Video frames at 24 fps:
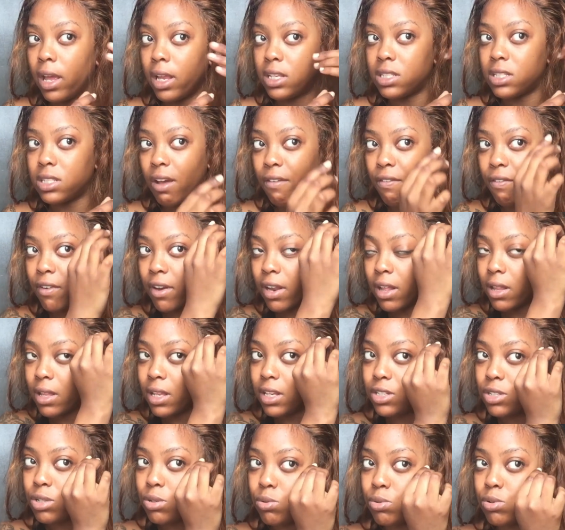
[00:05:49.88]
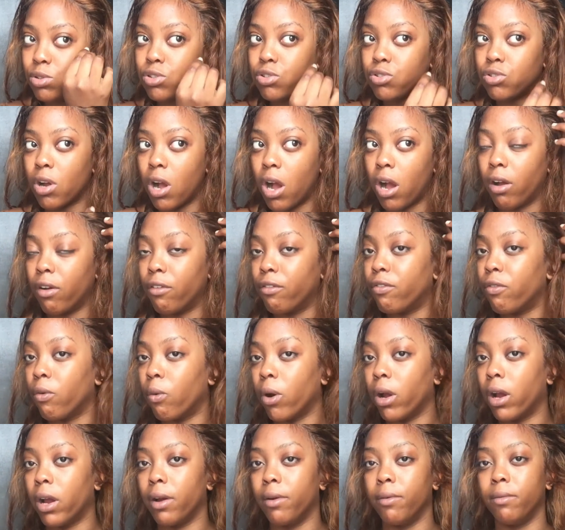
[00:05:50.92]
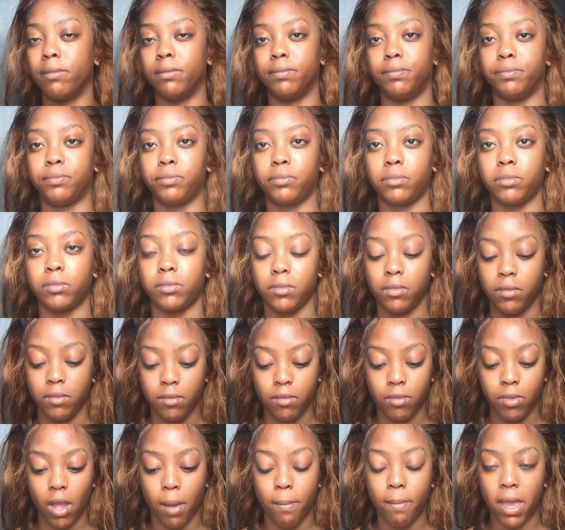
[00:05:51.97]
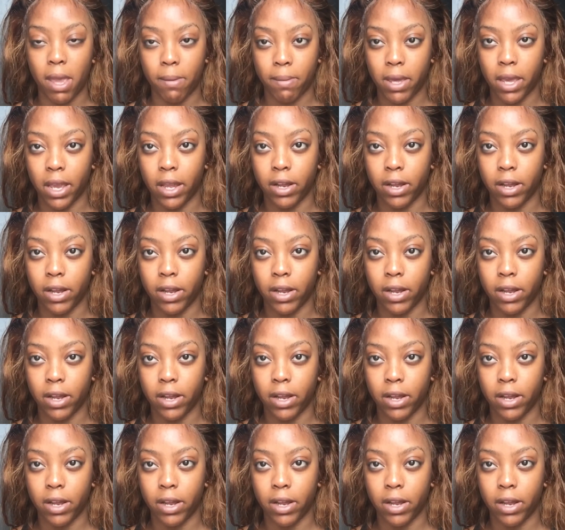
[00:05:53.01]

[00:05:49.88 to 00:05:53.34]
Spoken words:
It's definitely too strong for baby